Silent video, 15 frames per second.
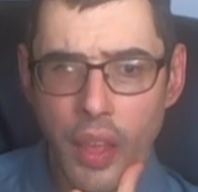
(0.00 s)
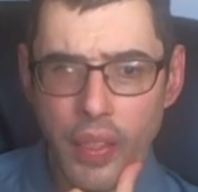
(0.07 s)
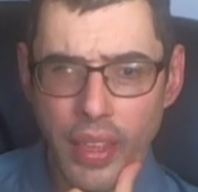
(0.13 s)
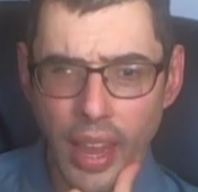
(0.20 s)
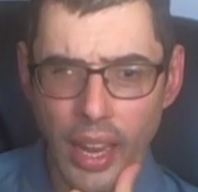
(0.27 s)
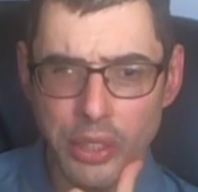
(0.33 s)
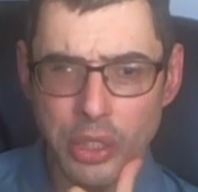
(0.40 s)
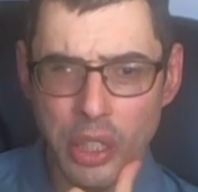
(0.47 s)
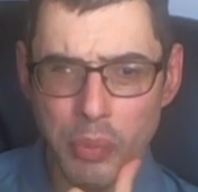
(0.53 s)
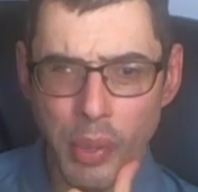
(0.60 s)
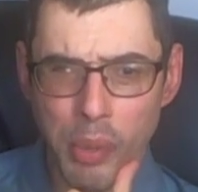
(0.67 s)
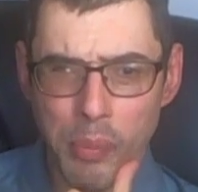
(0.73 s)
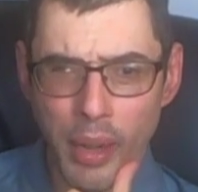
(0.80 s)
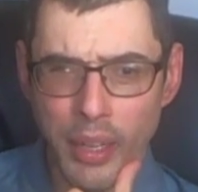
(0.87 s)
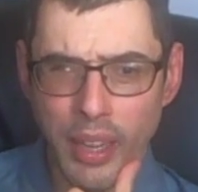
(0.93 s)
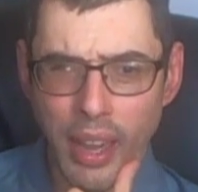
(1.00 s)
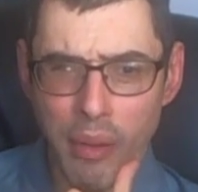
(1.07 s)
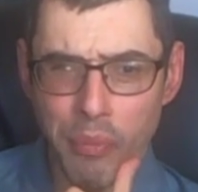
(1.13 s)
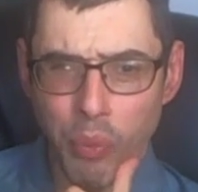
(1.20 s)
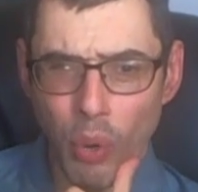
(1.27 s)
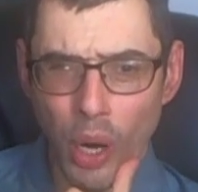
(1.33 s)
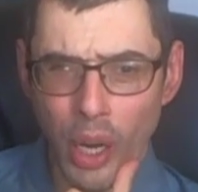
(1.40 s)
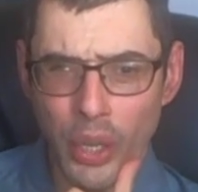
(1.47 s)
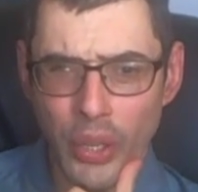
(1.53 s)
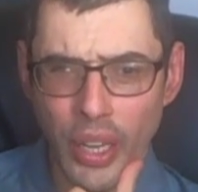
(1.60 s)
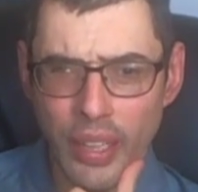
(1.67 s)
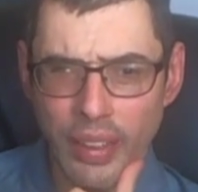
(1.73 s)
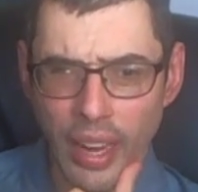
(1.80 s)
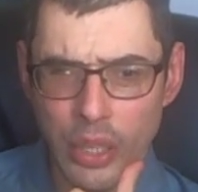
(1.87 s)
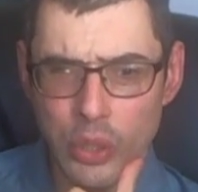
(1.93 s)
The S&P Midcap 400
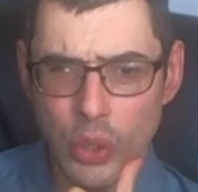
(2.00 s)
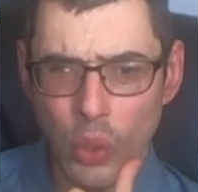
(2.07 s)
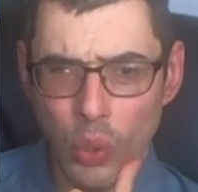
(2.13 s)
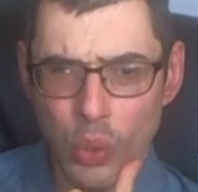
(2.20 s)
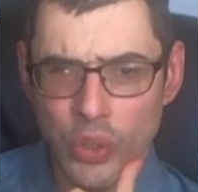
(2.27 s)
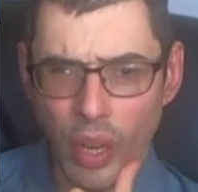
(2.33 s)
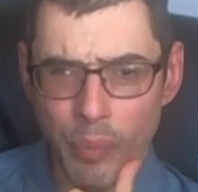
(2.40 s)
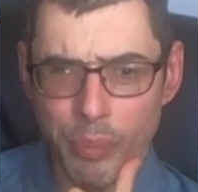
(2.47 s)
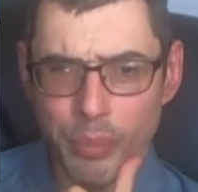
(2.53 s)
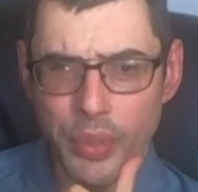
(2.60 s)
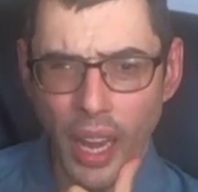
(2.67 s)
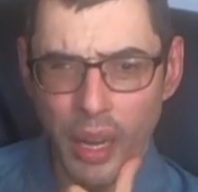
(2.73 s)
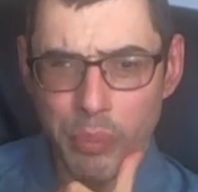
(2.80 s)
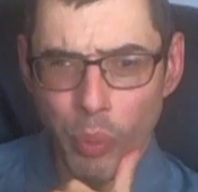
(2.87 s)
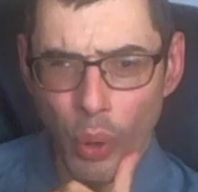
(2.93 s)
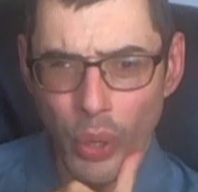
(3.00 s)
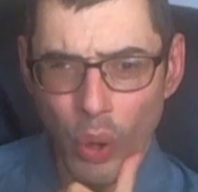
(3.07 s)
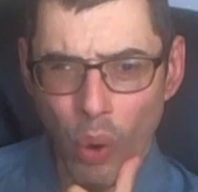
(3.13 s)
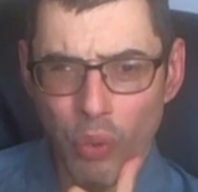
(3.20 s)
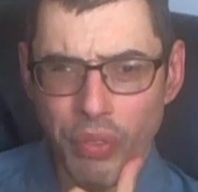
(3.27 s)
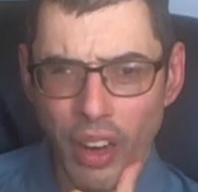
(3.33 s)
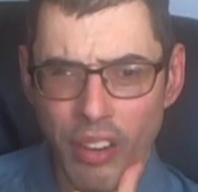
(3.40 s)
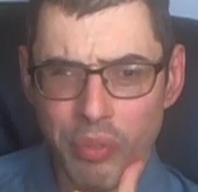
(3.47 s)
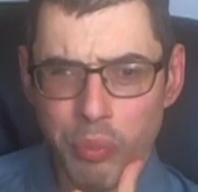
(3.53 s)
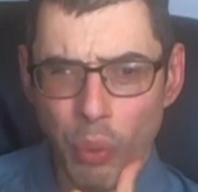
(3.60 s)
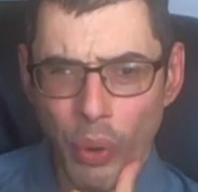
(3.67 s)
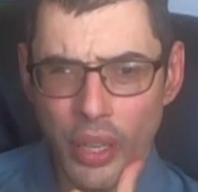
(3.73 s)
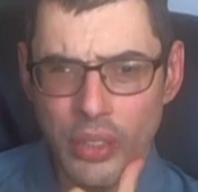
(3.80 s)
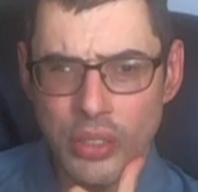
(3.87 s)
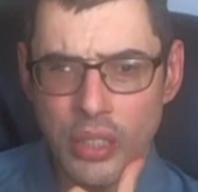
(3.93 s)
index closed up 10.05
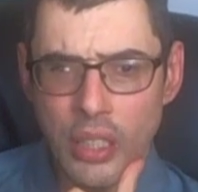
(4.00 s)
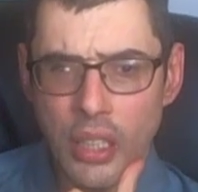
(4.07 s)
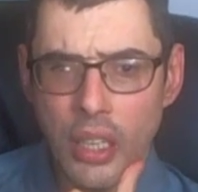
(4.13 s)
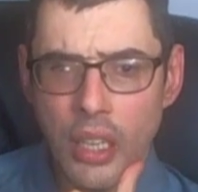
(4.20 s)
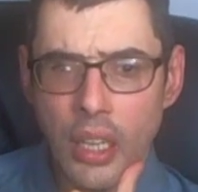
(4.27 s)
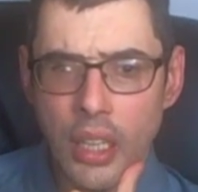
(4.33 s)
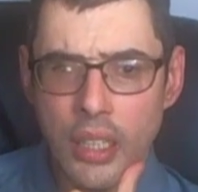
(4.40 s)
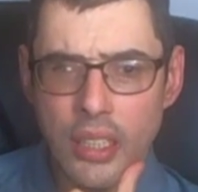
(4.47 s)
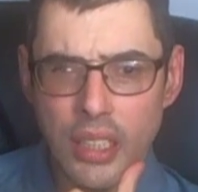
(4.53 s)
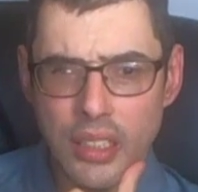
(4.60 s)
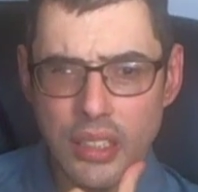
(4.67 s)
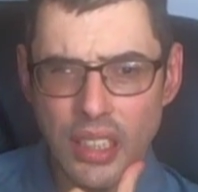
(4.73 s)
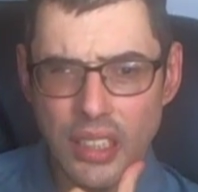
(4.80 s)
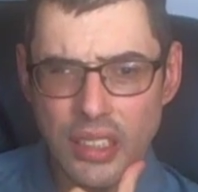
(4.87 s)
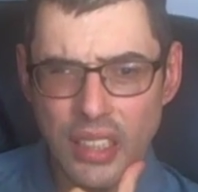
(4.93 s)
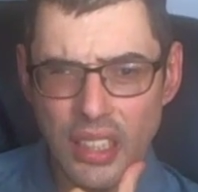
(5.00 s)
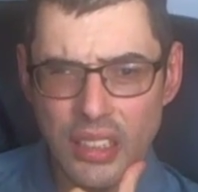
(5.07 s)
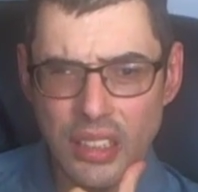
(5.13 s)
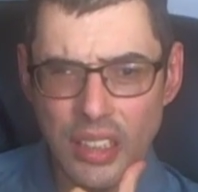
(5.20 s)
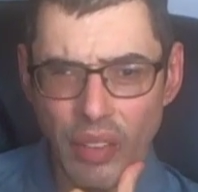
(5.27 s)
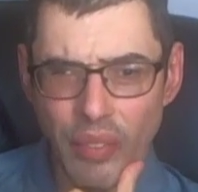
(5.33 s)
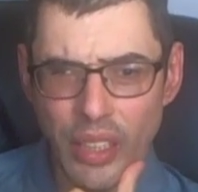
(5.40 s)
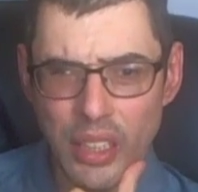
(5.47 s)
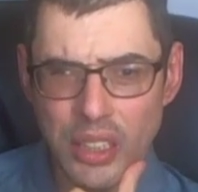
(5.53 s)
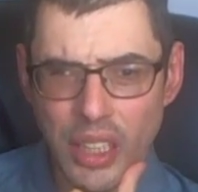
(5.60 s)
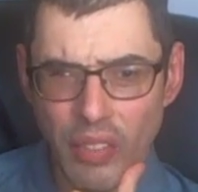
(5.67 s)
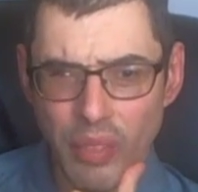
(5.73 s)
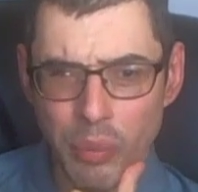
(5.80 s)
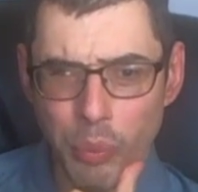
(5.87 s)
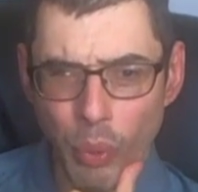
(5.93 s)
points to
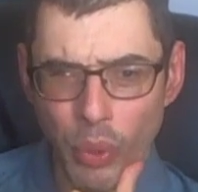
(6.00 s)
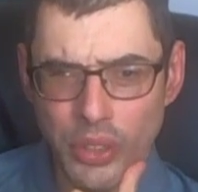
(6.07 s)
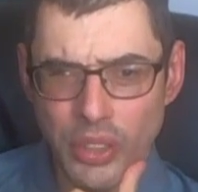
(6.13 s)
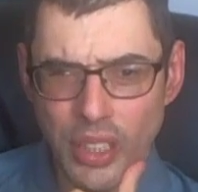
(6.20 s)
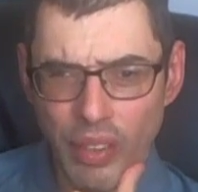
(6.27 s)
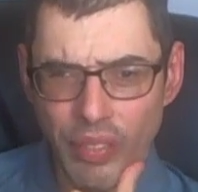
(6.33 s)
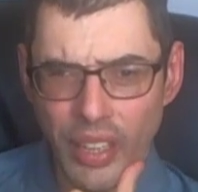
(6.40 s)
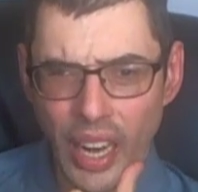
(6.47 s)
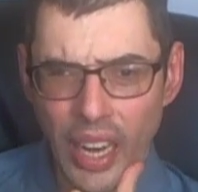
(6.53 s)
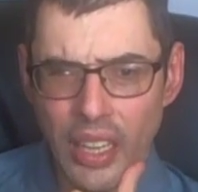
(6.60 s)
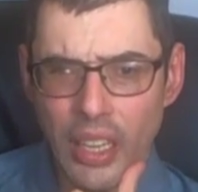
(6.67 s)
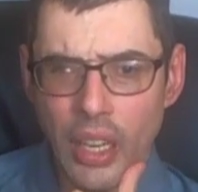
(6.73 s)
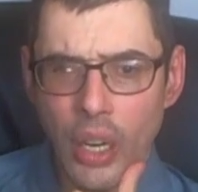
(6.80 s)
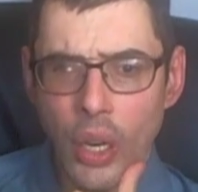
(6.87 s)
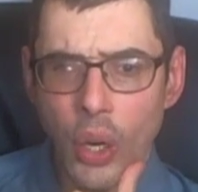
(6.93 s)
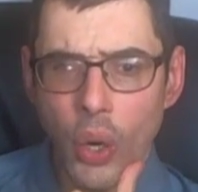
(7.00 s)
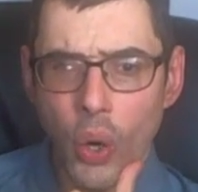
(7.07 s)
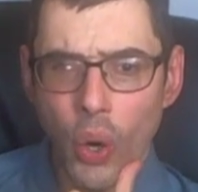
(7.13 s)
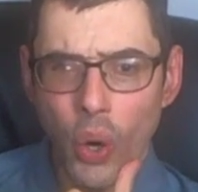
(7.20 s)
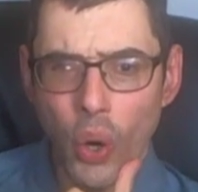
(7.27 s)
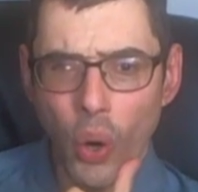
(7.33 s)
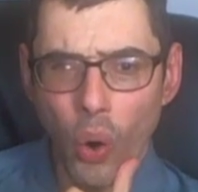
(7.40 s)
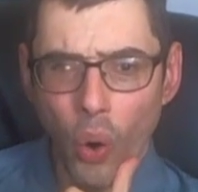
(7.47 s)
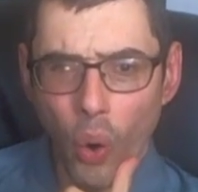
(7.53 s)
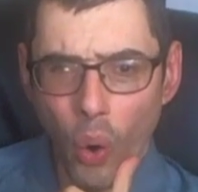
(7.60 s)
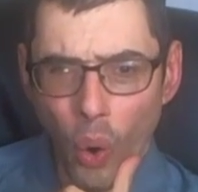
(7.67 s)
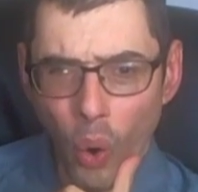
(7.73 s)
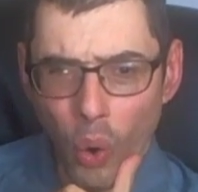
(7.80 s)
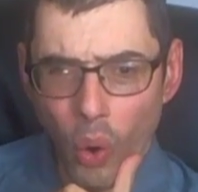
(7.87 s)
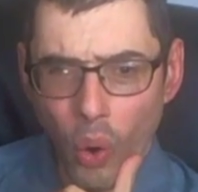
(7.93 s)
1677.78, or
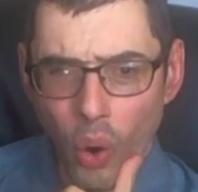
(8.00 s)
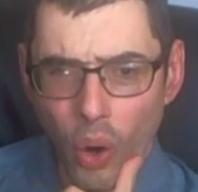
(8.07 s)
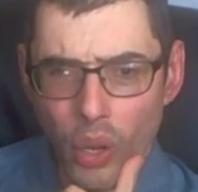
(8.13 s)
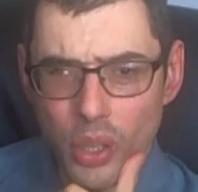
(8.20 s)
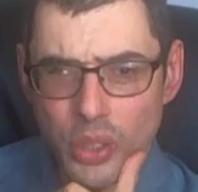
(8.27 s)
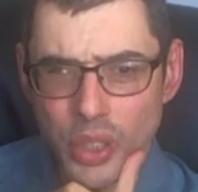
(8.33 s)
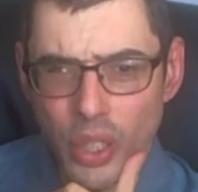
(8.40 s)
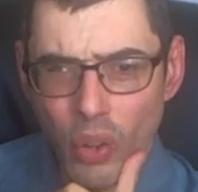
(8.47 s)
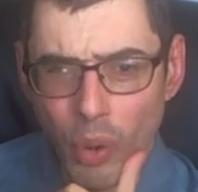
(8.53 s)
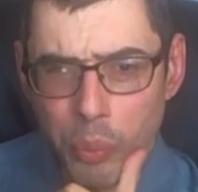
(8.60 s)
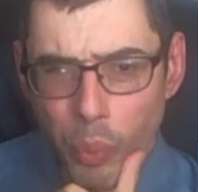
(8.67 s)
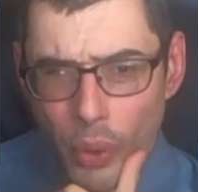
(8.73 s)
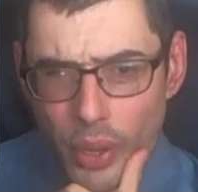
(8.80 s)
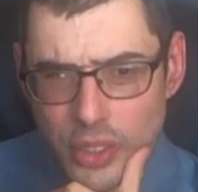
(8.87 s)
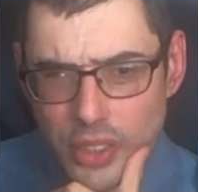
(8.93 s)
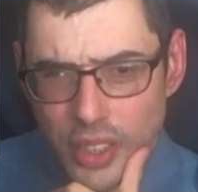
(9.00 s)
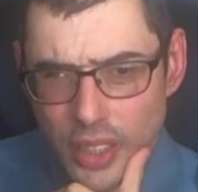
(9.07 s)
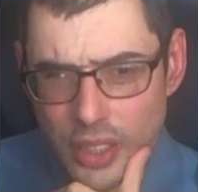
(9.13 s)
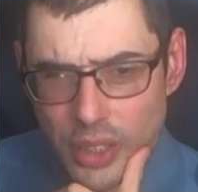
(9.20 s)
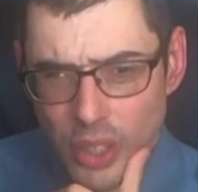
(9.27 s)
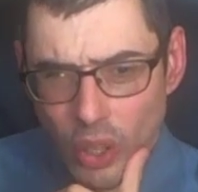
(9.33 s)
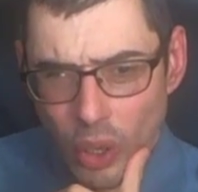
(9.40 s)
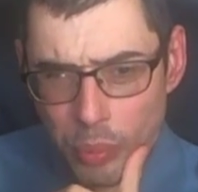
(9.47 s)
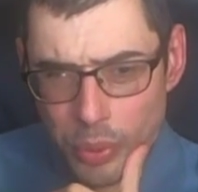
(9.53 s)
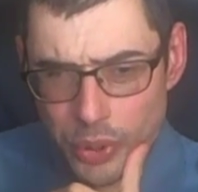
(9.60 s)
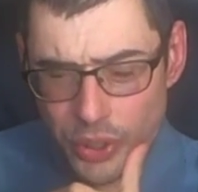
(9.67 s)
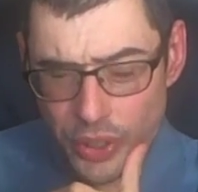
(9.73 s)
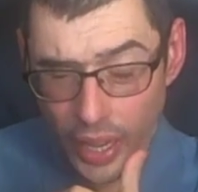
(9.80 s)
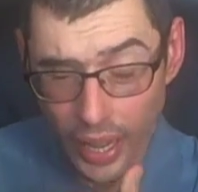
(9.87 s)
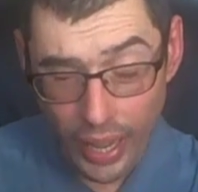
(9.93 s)

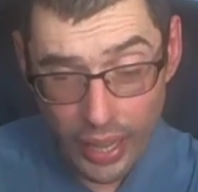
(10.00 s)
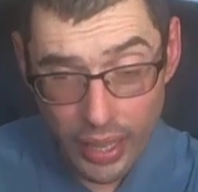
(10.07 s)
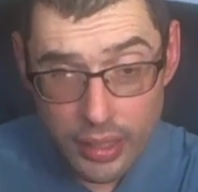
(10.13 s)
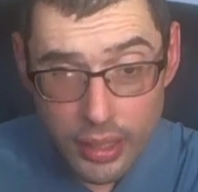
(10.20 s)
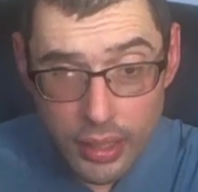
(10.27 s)
0.60%.